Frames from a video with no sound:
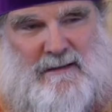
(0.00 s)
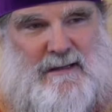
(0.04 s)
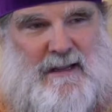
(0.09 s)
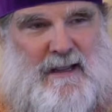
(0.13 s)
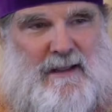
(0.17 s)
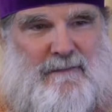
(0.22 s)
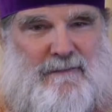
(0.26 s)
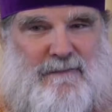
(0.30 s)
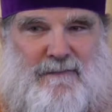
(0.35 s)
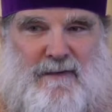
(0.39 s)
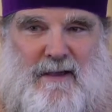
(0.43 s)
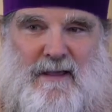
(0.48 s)

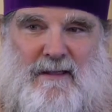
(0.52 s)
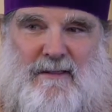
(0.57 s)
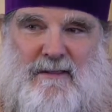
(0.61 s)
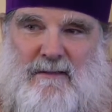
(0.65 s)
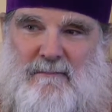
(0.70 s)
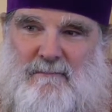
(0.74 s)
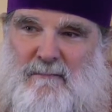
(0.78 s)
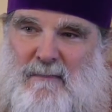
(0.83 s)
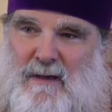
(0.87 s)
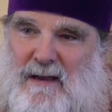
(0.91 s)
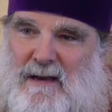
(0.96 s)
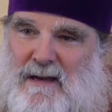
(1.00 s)
day, faith,
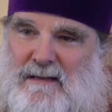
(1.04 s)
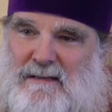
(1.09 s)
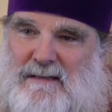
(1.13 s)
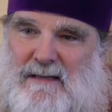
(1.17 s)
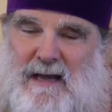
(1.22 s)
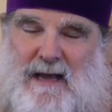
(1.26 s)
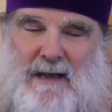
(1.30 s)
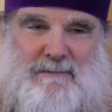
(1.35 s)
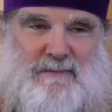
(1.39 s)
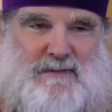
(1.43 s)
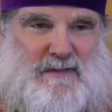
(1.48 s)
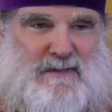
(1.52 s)
many
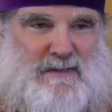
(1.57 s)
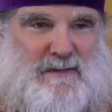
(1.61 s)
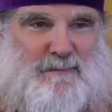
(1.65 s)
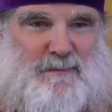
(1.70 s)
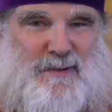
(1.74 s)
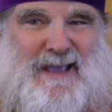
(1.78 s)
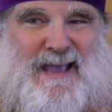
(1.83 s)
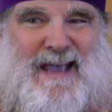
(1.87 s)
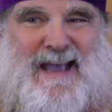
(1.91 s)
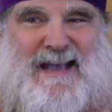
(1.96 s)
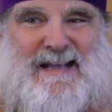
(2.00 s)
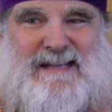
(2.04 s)
times, is a
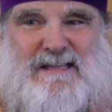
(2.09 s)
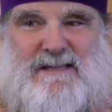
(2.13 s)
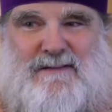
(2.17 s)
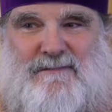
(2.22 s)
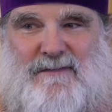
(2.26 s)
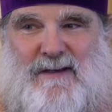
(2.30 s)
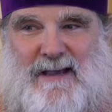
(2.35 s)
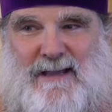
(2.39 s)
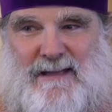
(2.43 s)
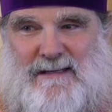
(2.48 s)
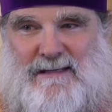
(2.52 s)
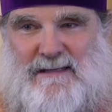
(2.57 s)
passive
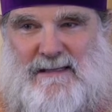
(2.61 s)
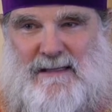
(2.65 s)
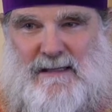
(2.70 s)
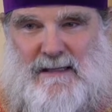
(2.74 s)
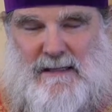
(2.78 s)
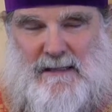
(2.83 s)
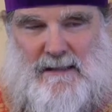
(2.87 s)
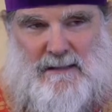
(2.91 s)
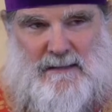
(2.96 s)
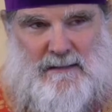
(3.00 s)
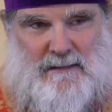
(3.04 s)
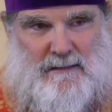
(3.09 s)
idea.
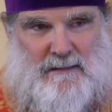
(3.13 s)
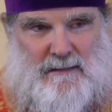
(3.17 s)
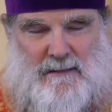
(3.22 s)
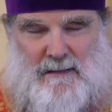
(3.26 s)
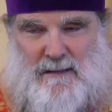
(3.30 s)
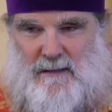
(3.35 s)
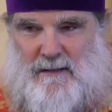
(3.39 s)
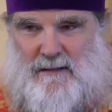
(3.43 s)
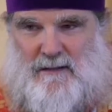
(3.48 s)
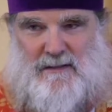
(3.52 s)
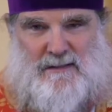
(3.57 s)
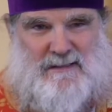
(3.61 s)

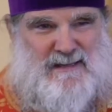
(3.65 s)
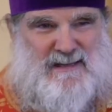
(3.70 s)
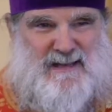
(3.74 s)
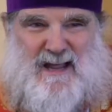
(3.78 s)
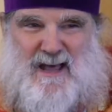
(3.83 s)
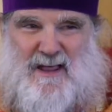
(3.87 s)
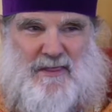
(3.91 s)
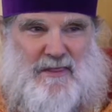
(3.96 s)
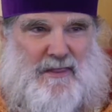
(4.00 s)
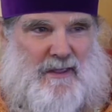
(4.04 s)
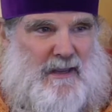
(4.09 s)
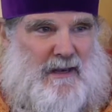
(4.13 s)
There's
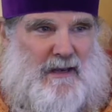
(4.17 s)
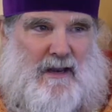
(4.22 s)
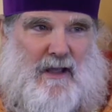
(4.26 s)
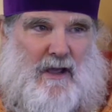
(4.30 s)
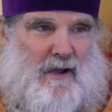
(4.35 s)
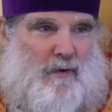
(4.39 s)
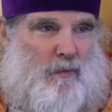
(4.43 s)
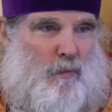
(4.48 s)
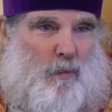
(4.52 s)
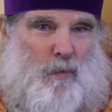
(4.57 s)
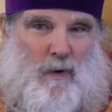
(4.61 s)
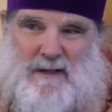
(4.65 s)
nothing
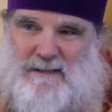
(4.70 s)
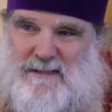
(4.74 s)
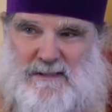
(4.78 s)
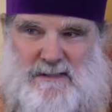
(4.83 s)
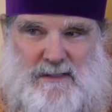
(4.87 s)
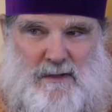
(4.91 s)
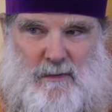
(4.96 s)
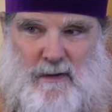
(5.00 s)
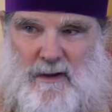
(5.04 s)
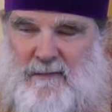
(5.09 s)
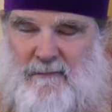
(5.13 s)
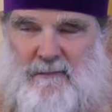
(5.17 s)

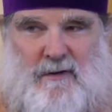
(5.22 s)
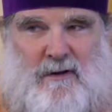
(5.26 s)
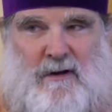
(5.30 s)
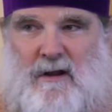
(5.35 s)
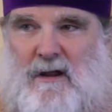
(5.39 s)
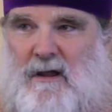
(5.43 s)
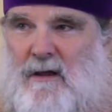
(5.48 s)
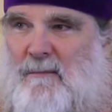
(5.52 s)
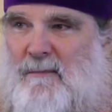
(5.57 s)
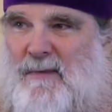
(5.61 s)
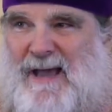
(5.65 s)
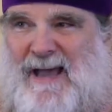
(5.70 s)
whatsoever
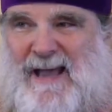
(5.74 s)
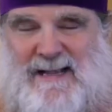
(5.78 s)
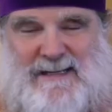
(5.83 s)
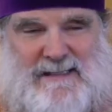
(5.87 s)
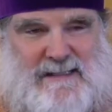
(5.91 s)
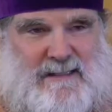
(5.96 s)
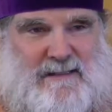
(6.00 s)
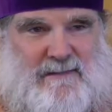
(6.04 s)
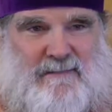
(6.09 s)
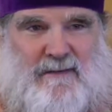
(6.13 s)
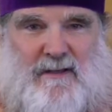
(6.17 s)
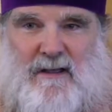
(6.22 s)

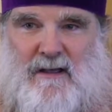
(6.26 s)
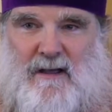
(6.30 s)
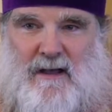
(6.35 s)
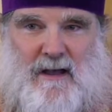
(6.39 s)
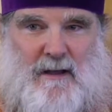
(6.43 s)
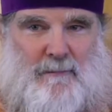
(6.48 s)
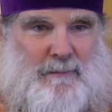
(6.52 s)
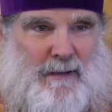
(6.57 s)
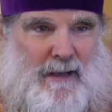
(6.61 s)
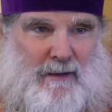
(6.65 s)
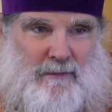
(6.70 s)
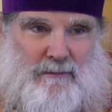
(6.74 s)
passive
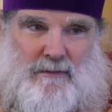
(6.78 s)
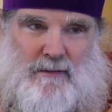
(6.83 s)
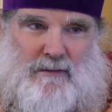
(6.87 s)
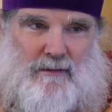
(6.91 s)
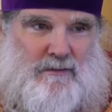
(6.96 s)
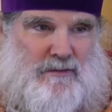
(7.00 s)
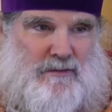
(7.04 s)
about